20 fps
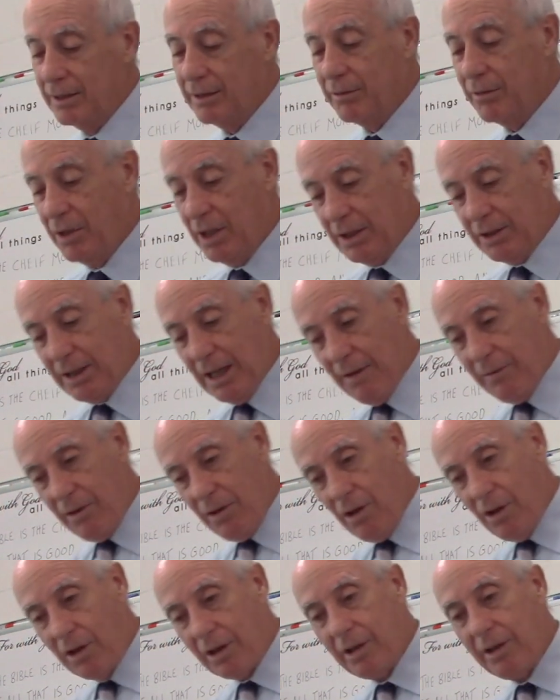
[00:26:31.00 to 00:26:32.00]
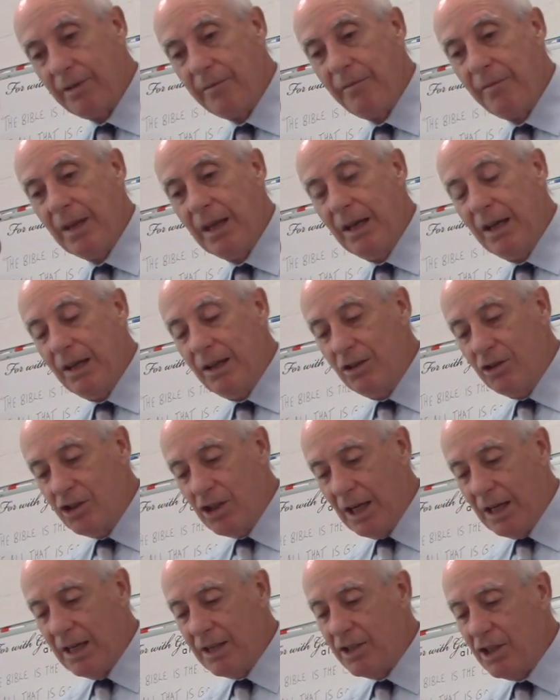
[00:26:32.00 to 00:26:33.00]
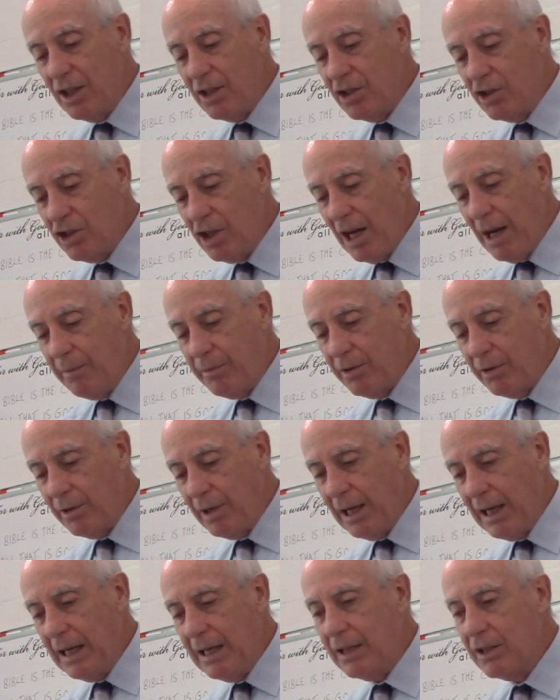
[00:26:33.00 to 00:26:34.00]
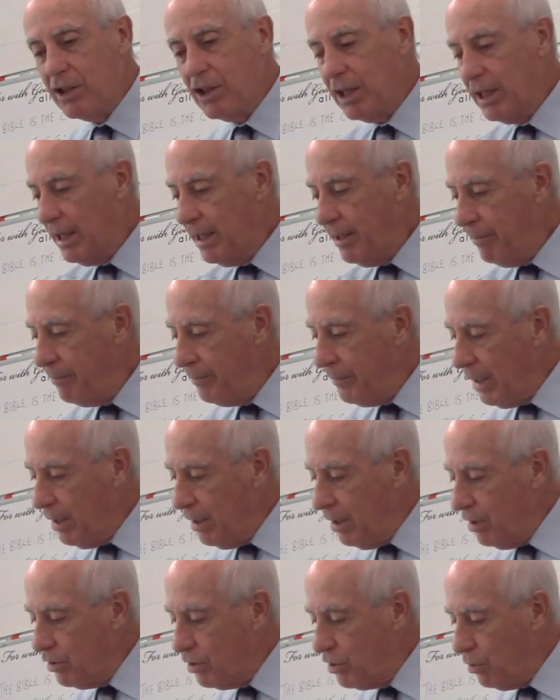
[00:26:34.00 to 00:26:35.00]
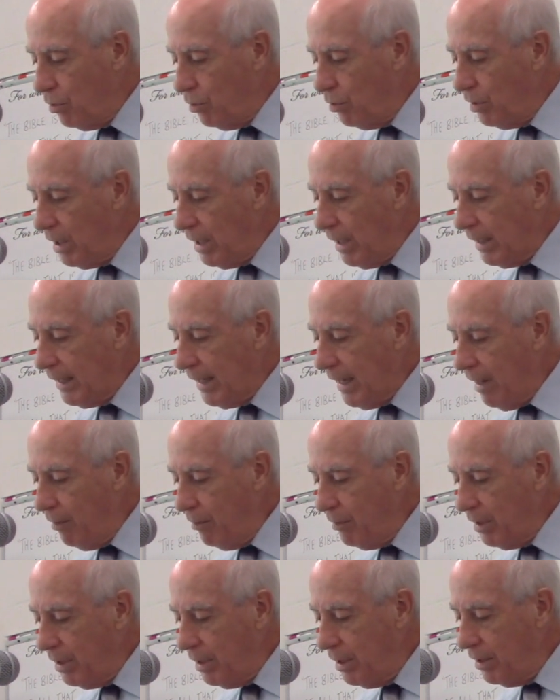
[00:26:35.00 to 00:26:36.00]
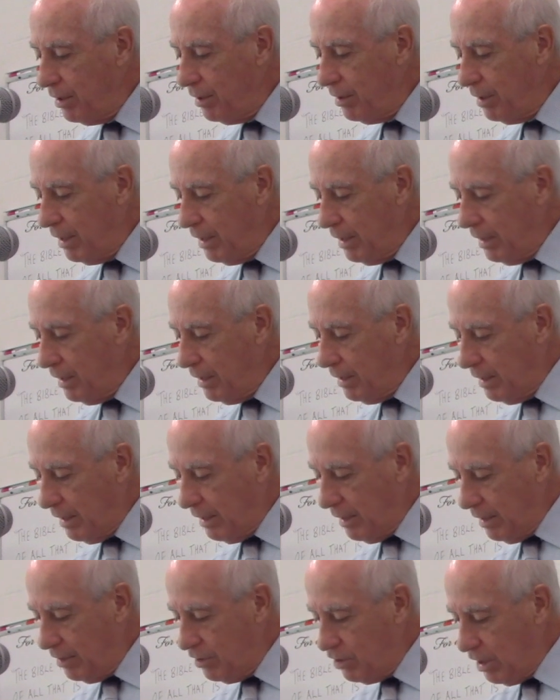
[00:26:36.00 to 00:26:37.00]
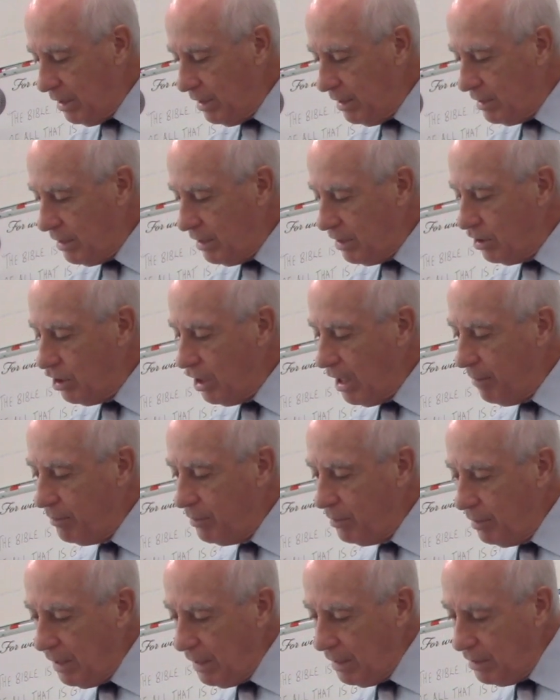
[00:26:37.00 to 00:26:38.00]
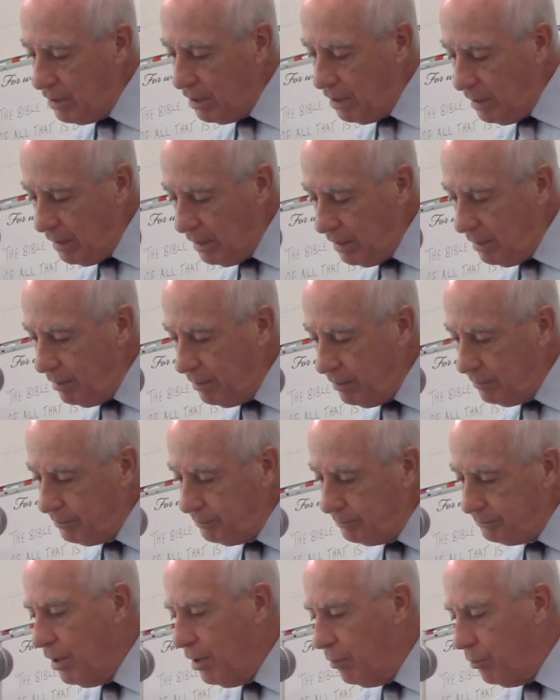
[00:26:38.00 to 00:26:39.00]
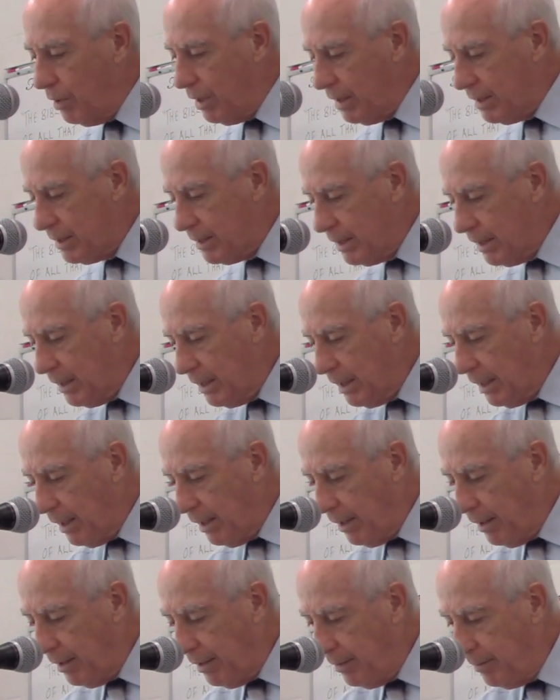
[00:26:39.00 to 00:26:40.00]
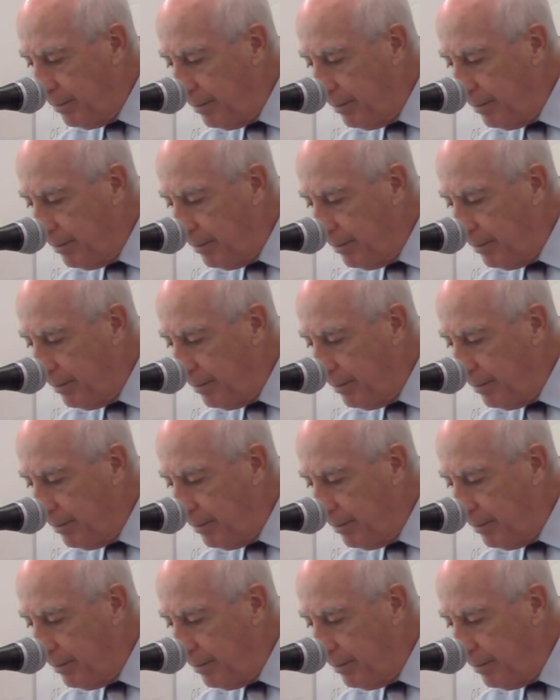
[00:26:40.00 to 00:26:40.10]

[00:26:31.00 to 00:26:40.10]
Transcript: Well, let's have a look. Genesis chapter 18. So the account here in Genesis chapter 18, we see the